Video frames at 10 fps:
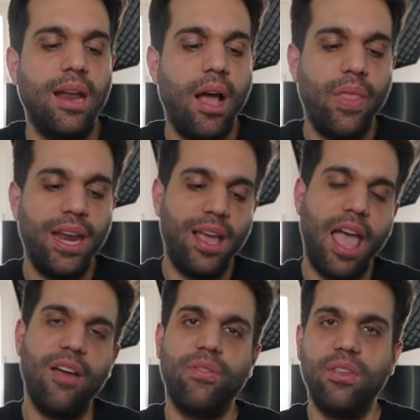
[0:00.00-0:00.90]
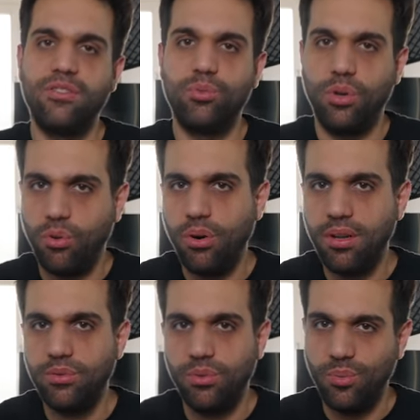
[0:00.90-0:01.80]
Now that I have this
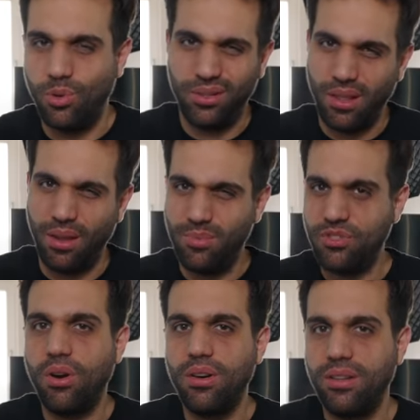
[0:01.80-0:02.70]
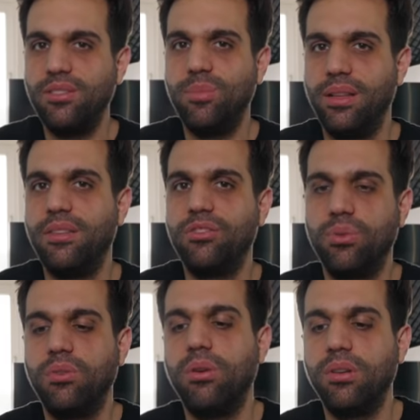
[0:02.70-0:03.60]
recording room, or that I'm starting to build this
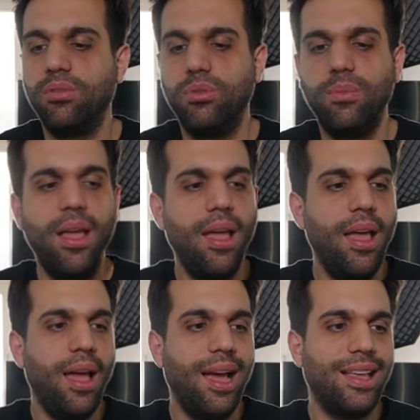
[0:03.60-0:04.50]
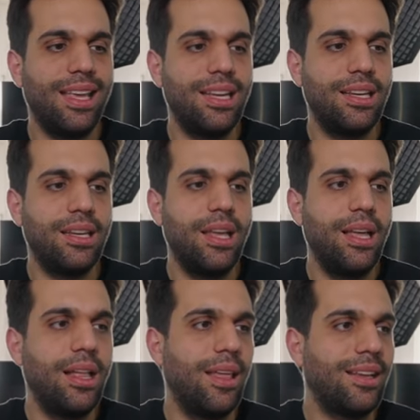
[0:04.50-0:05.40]
recording room, I can
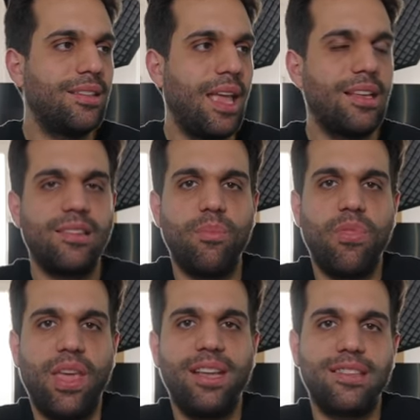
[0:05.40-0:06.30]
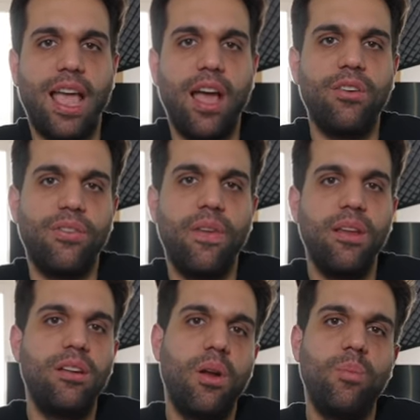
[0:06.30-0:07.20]
like take some things out of
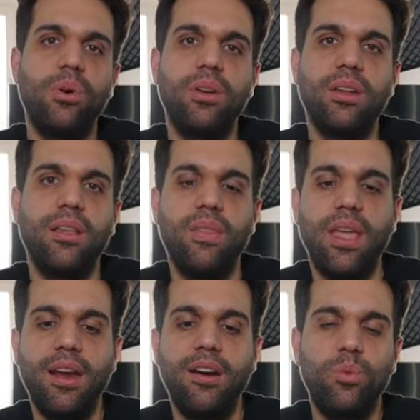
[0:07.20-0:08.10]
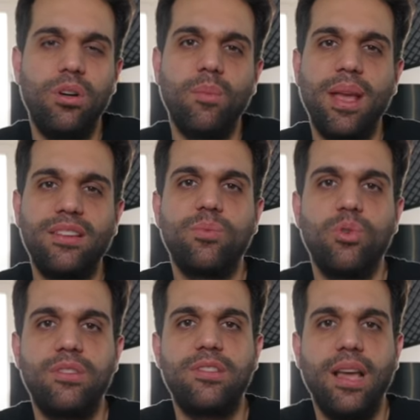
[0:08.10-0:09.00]
here and put it in there where it makes
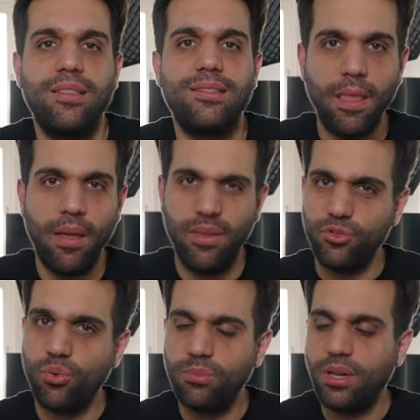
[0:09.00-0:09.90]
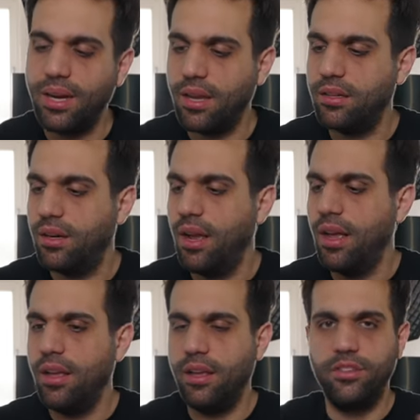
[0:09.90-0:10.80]
more sense. This room right here
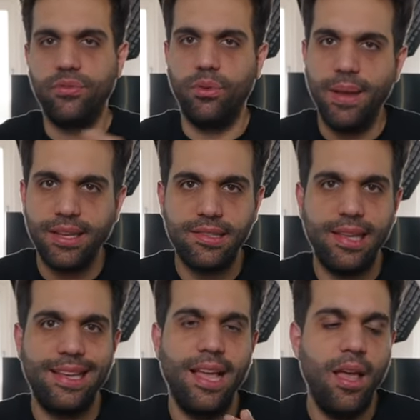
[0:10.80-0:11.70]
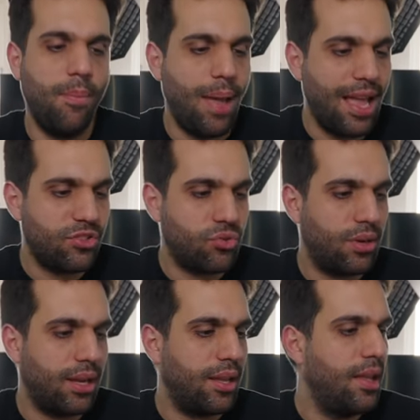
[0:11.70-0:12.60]
is for mixing,
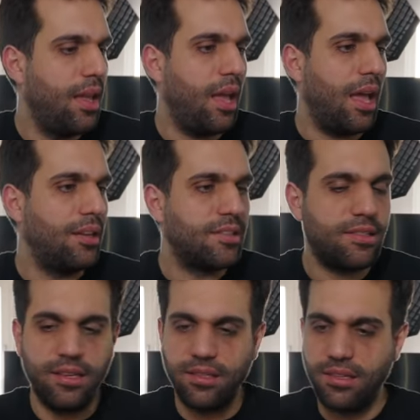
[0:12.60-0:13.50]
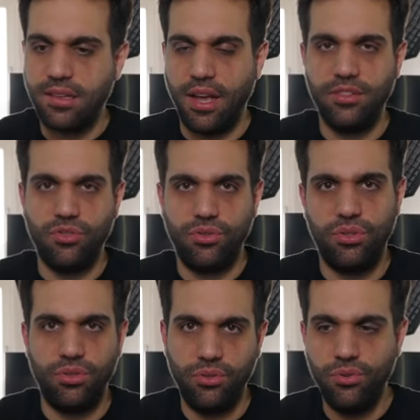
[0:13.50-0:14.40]
mastering, and
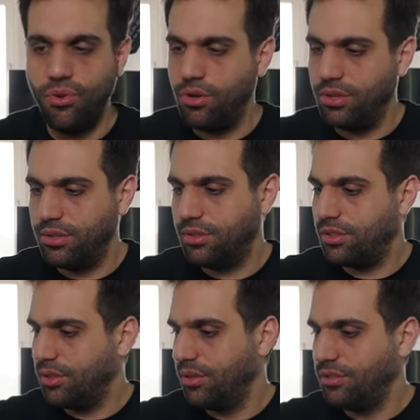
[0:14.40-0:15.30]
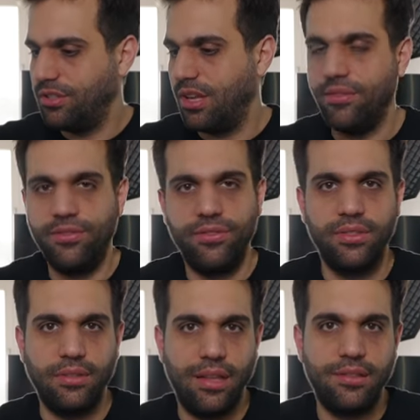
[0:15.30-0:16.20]
synthesizer nerd stuff.
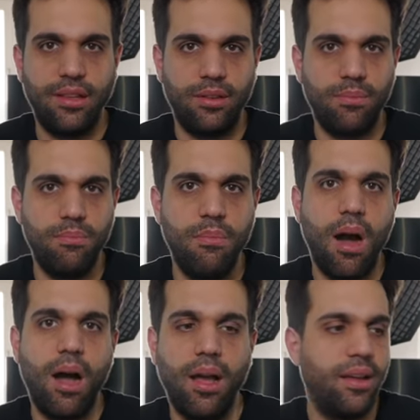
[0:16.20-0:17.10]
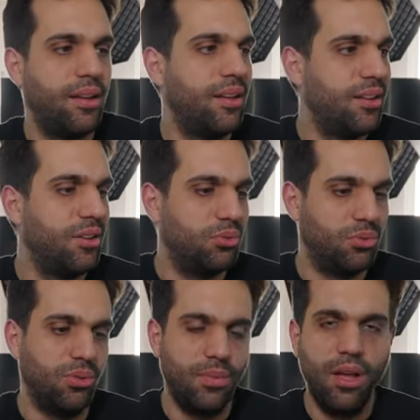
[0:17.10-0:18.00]
That's like my room.